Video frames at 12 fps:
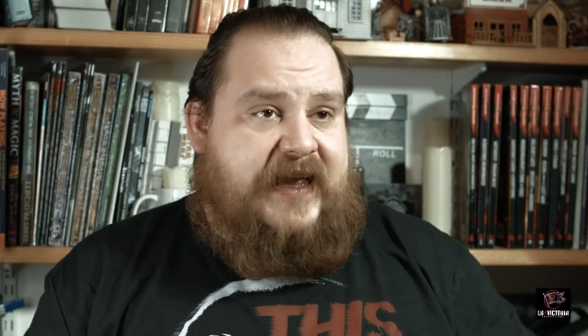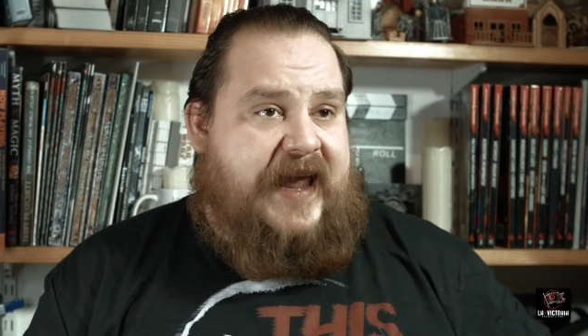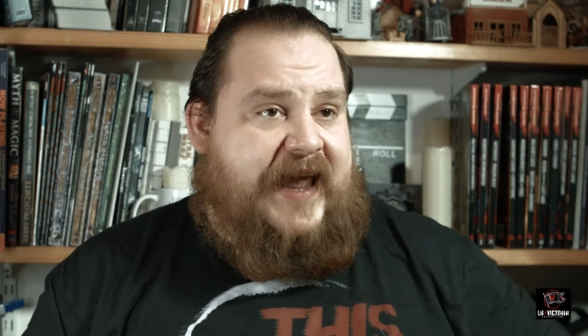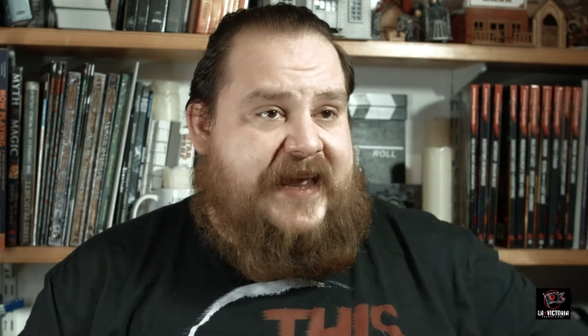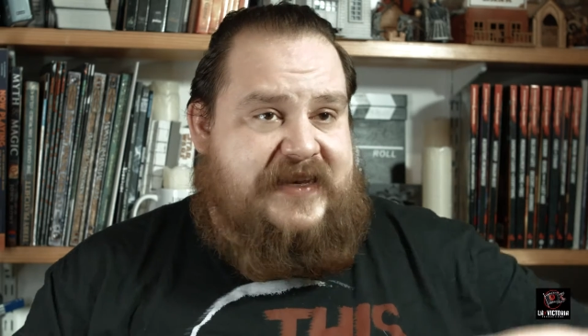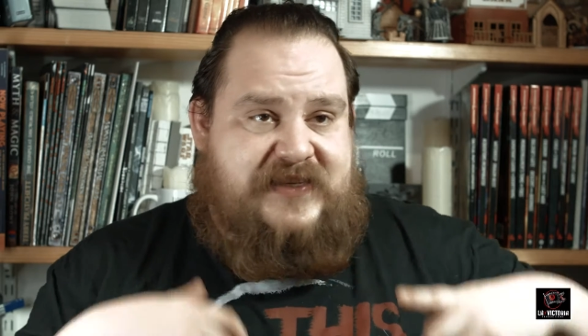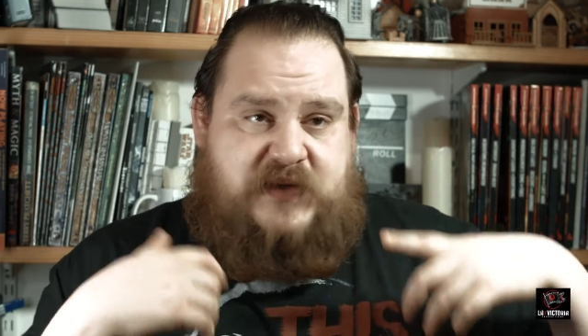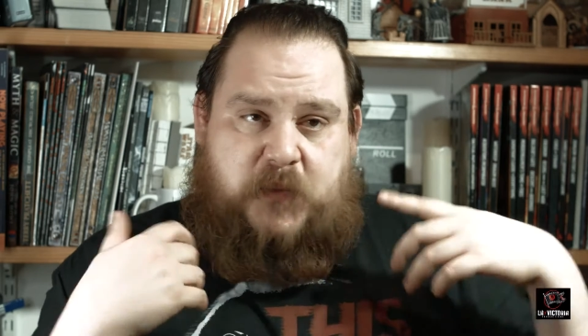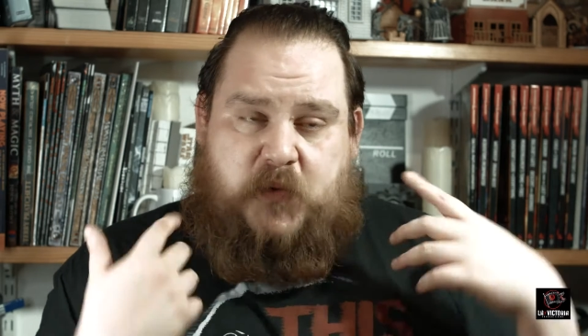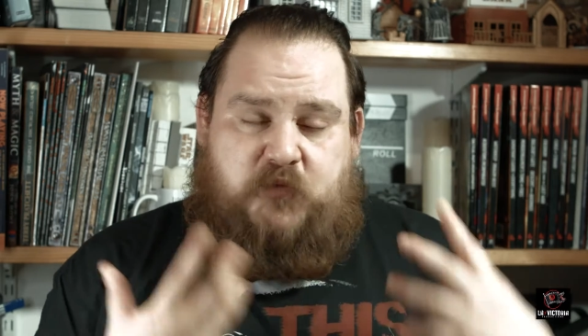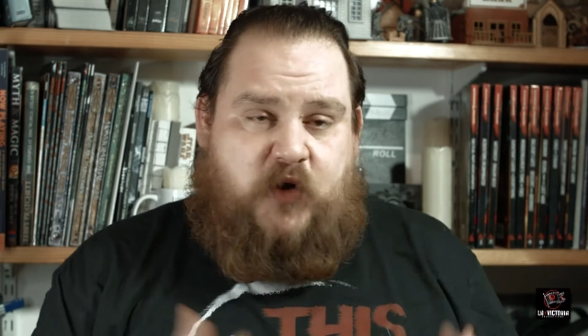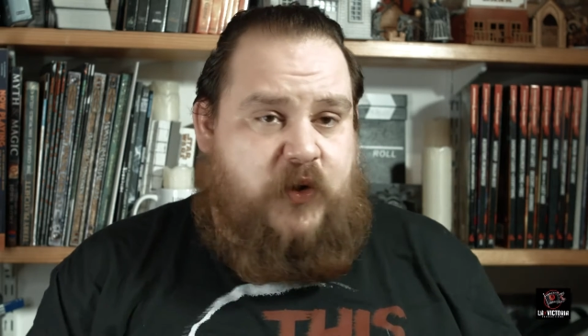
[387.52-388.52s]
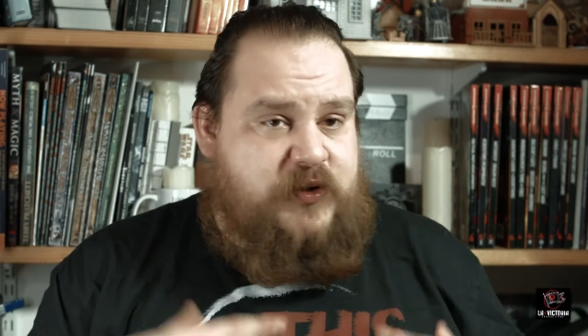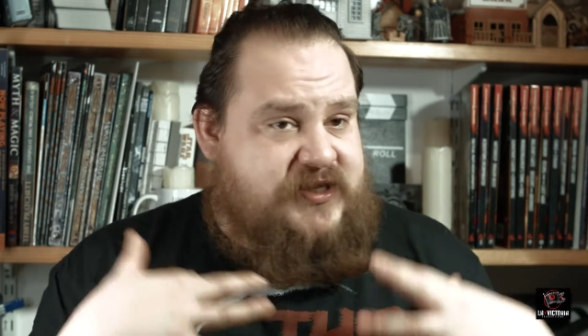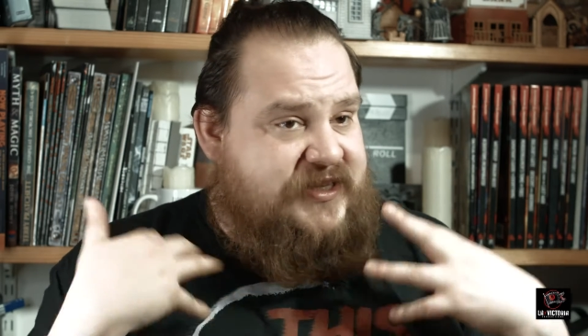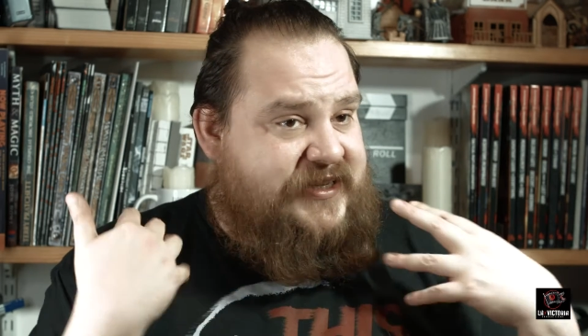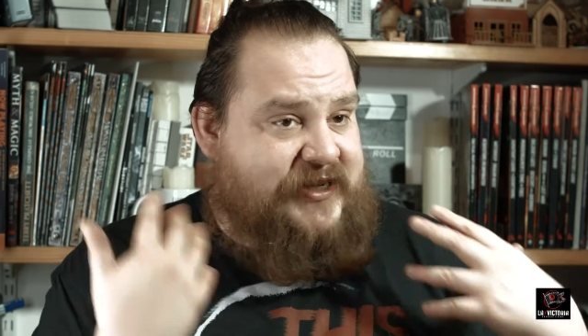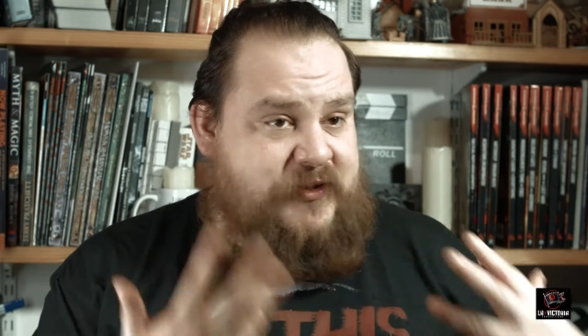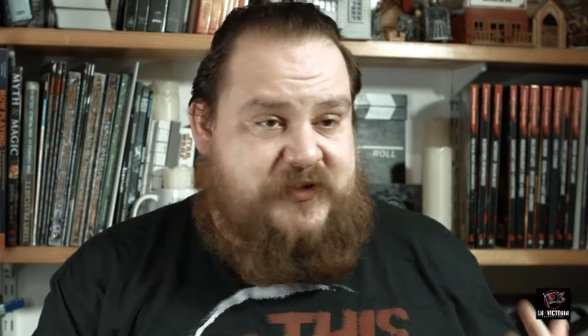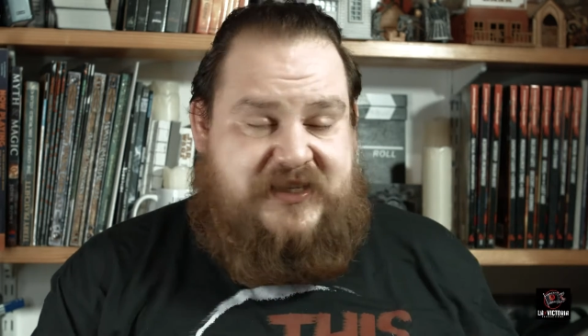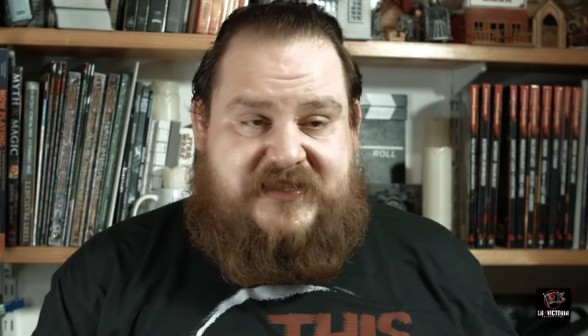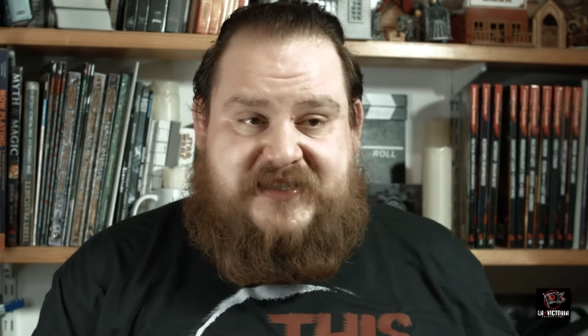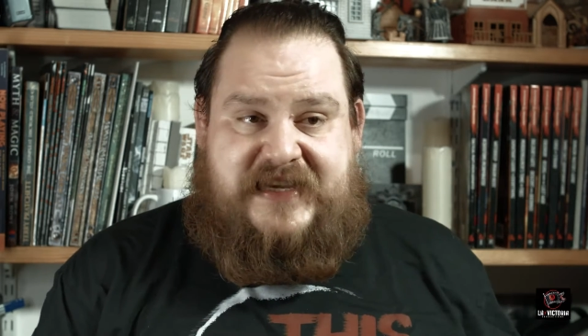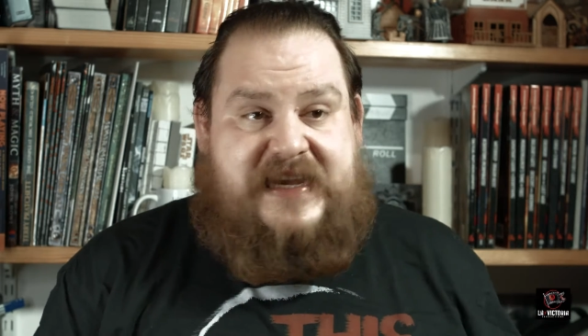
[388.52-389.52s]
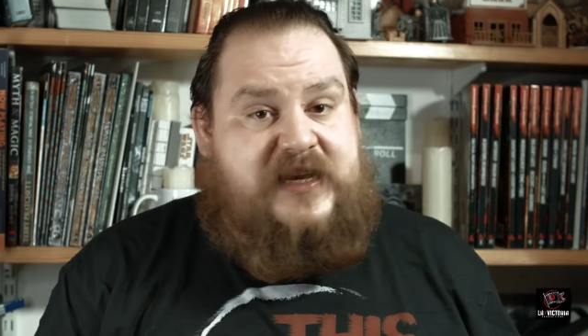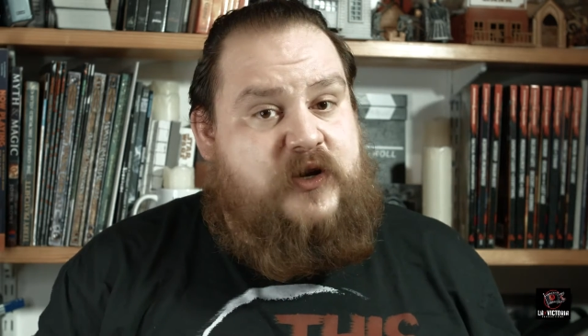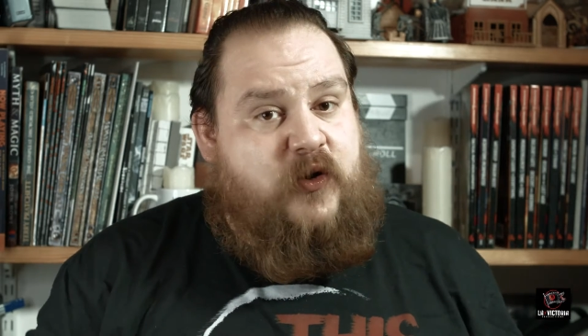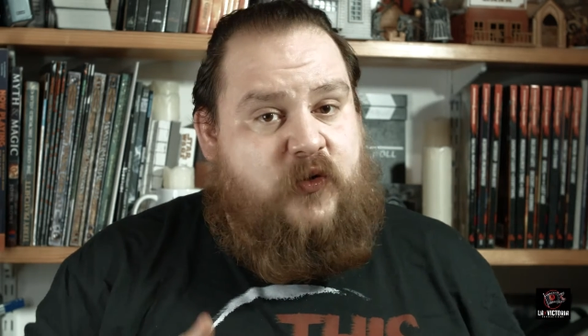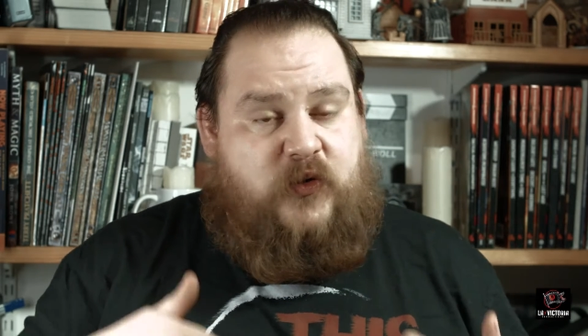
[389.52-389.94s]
and someone rolls and they don't succeed,